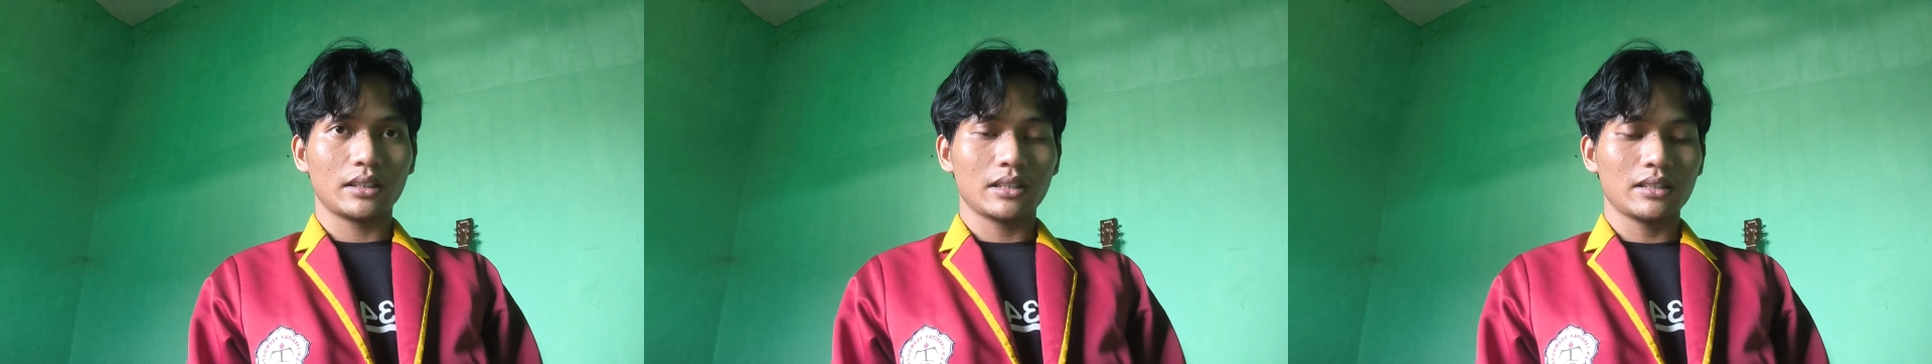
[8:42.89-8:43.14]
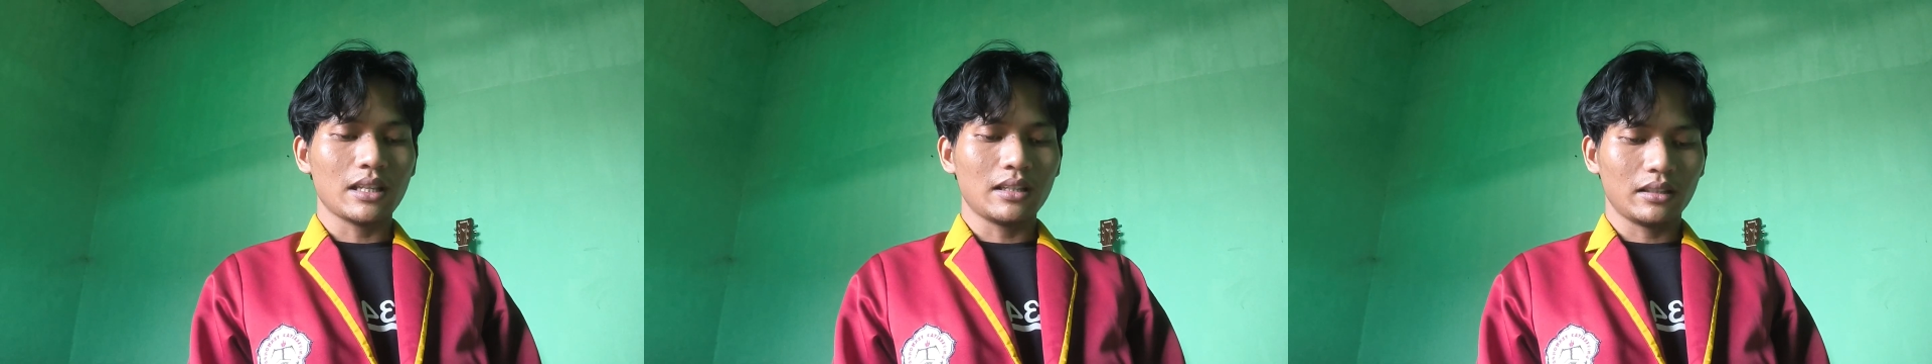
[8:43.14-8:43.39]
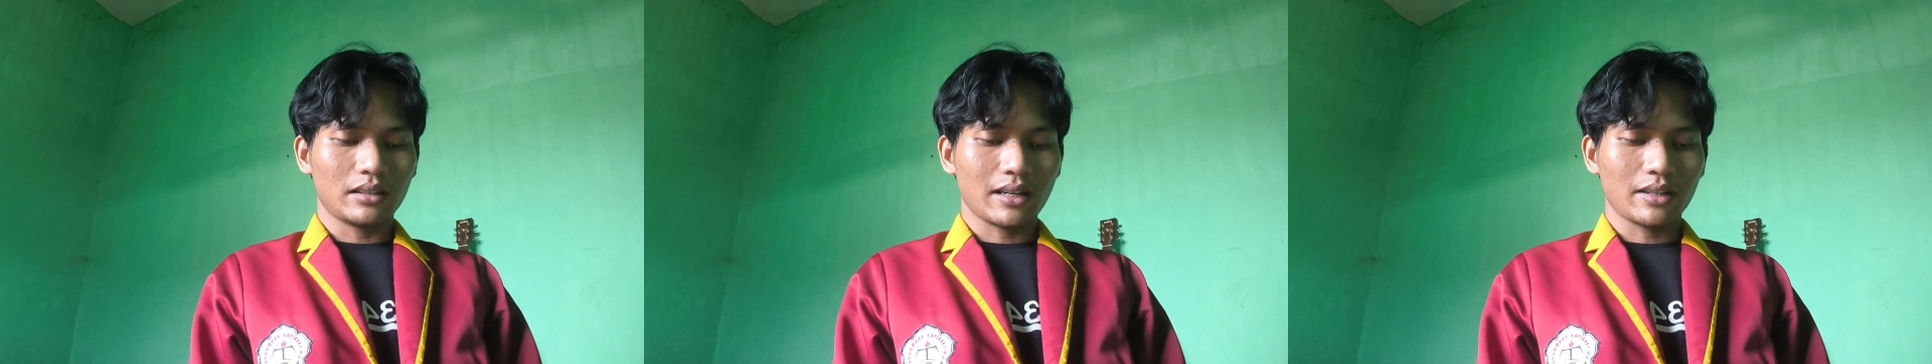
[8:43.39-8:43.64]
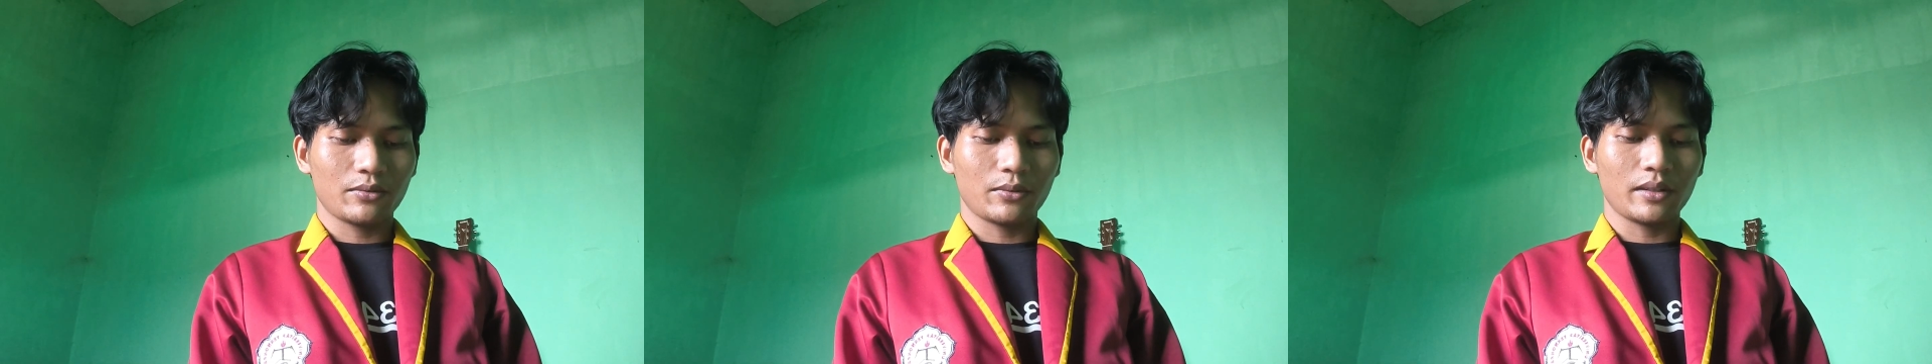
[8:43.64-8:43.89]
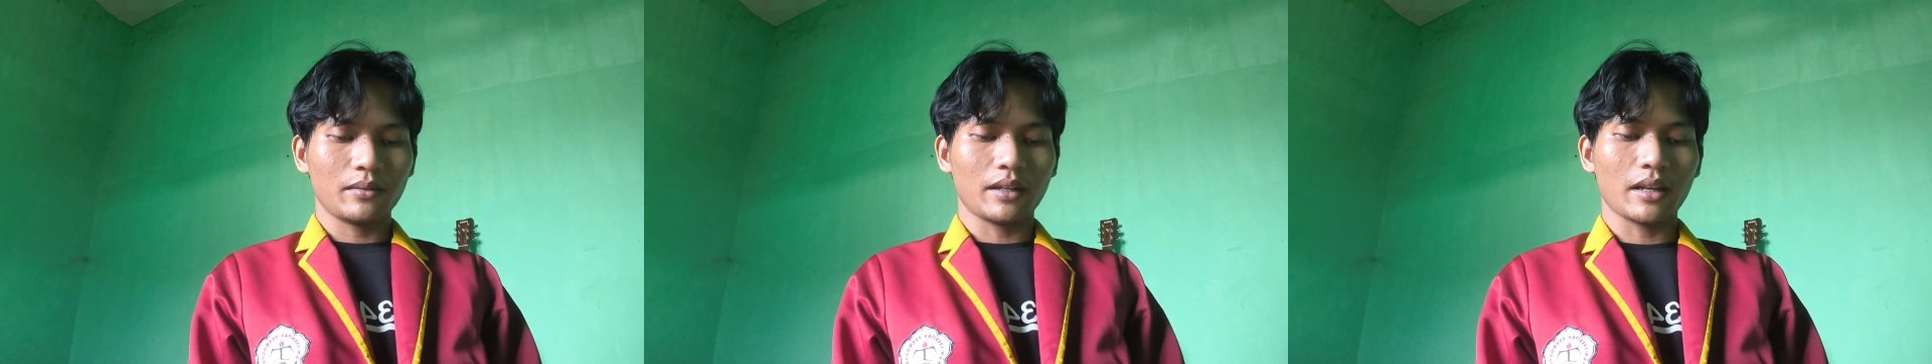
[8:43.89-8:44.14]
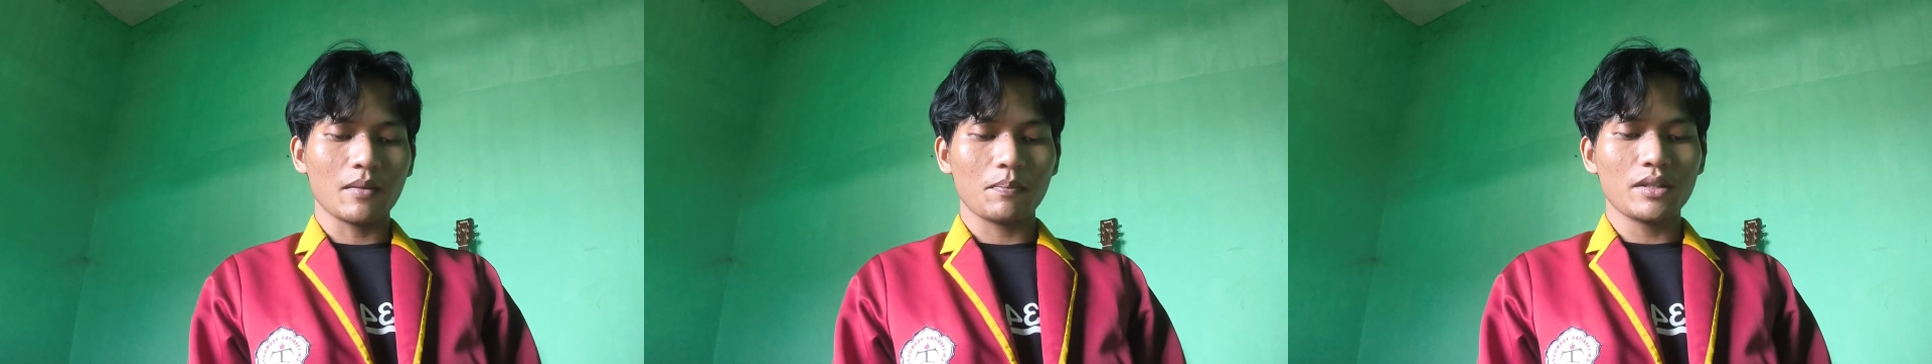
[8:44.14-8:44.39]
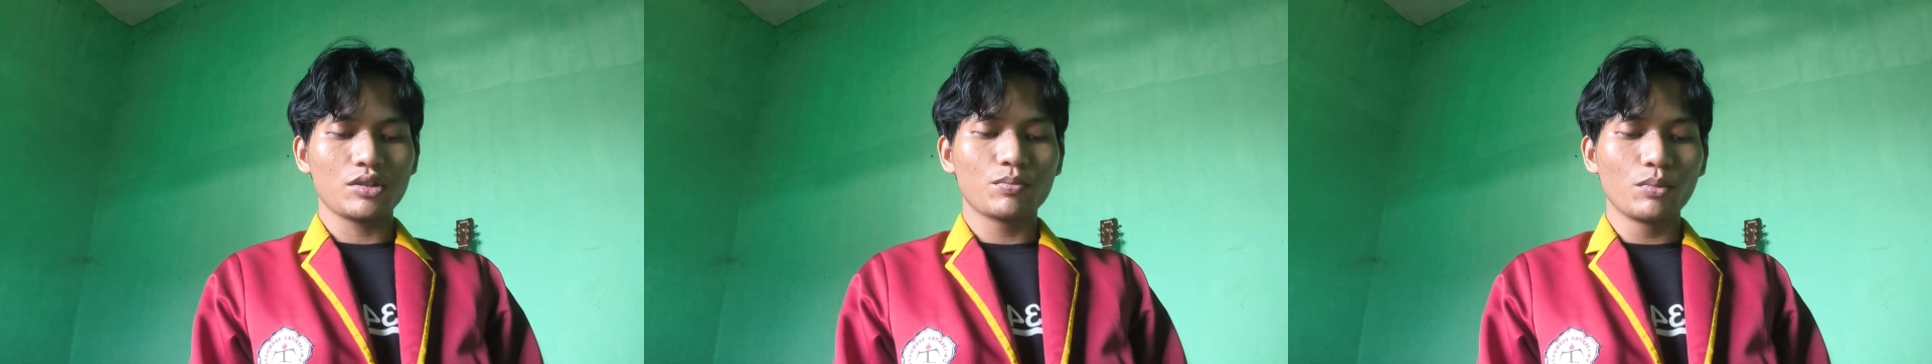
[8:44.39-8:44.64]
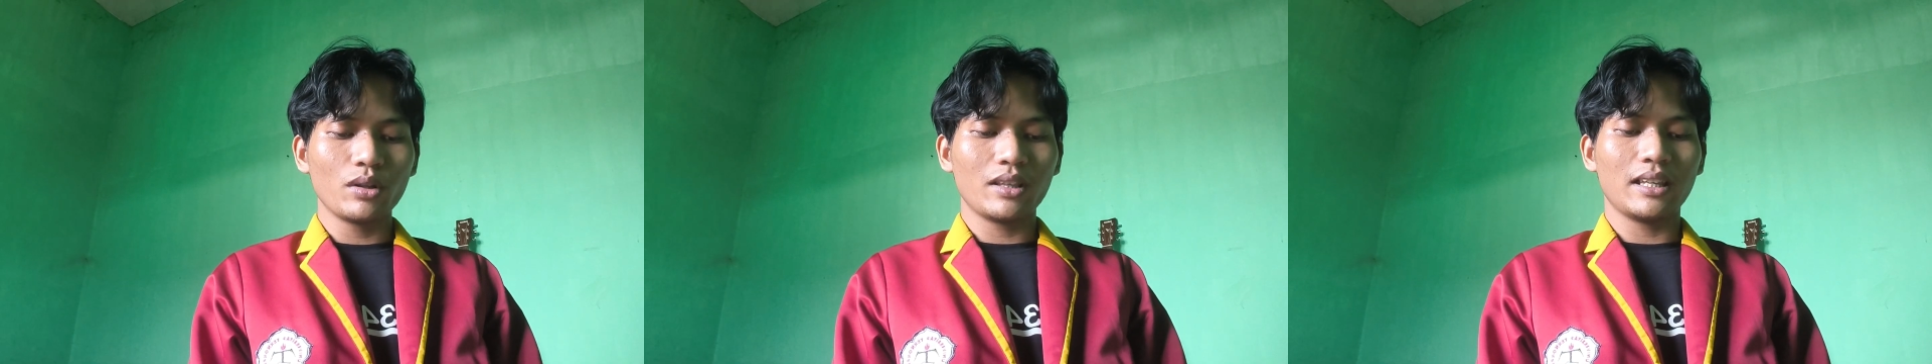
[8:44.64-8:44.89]
The data transfer happens
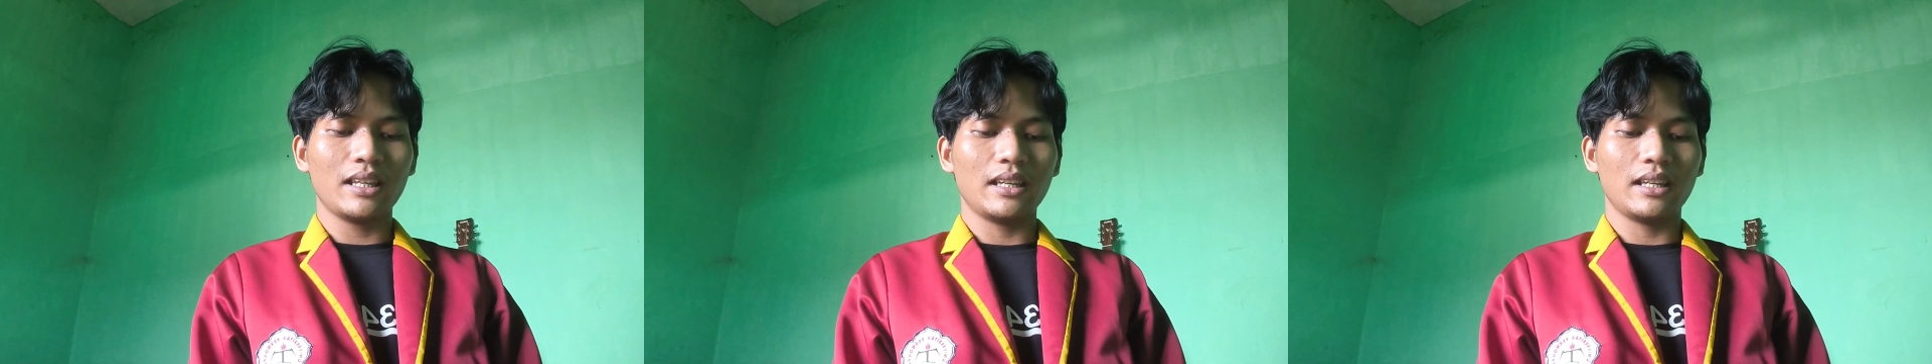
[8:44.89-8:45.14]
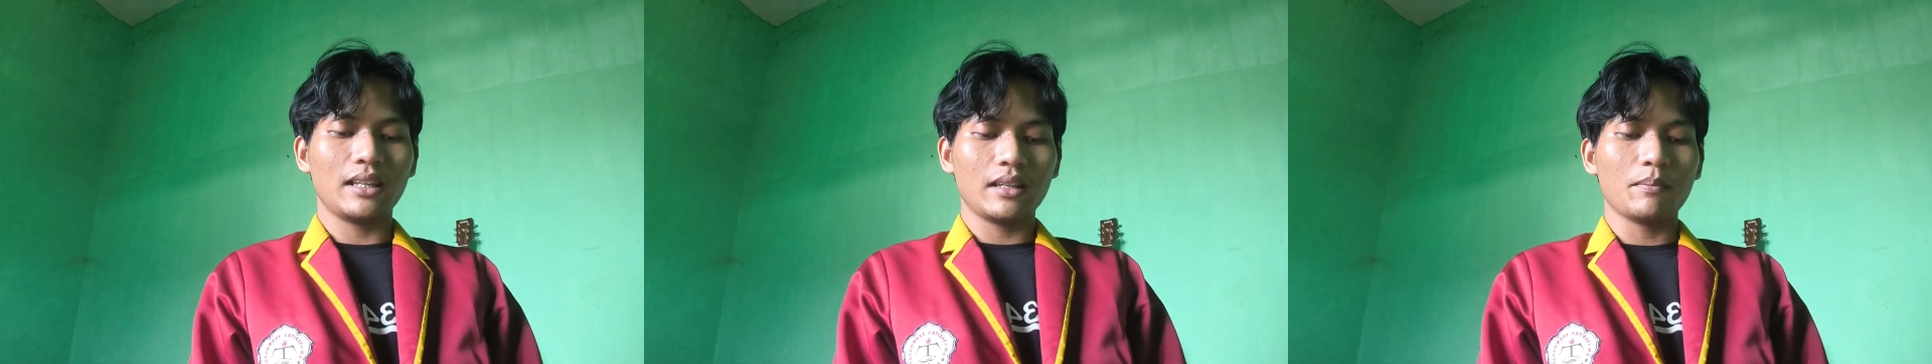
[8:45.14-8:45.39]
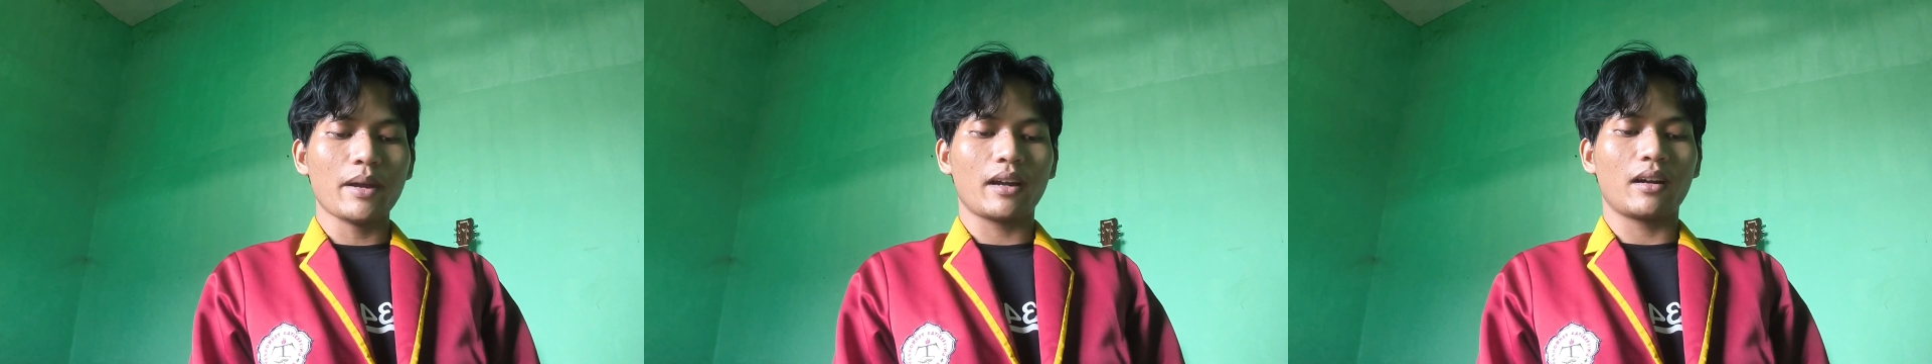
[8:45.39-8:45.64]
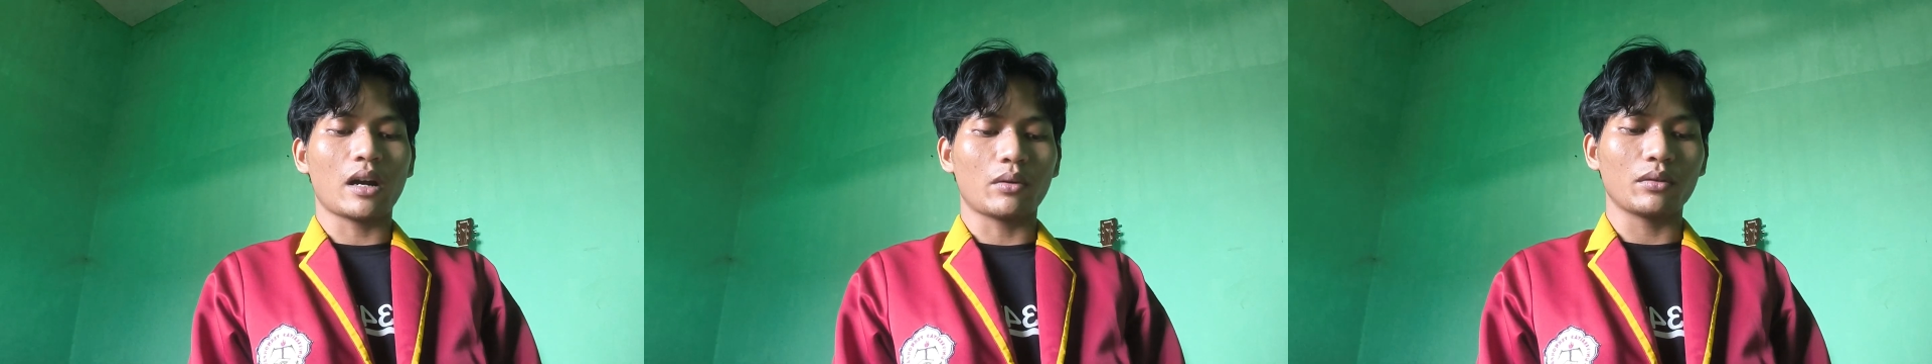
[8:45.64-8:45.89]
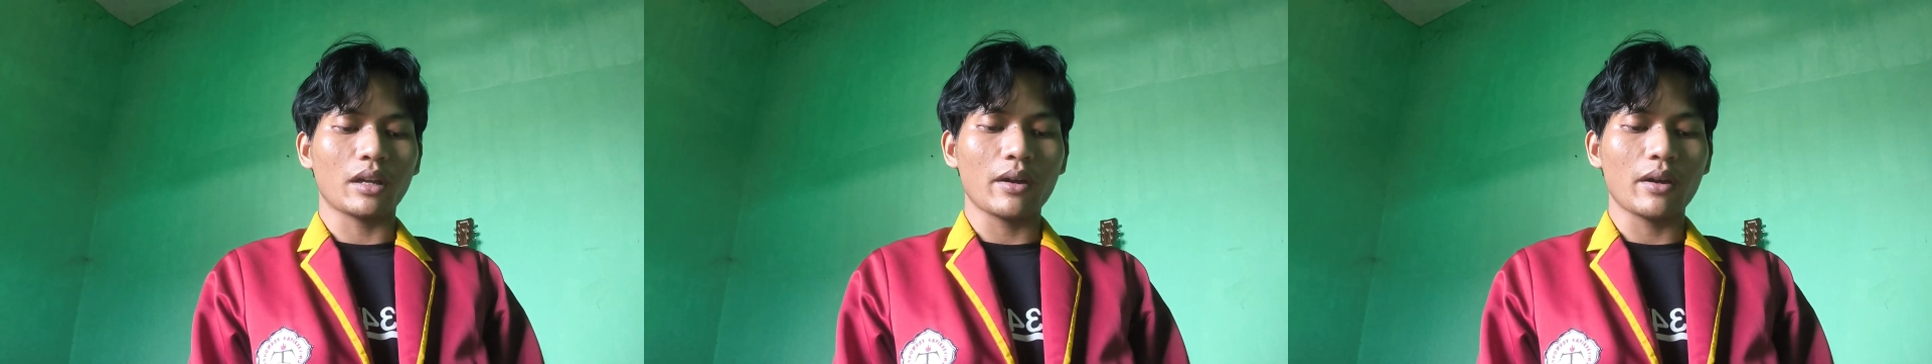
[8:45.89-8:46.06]
smoothly in the background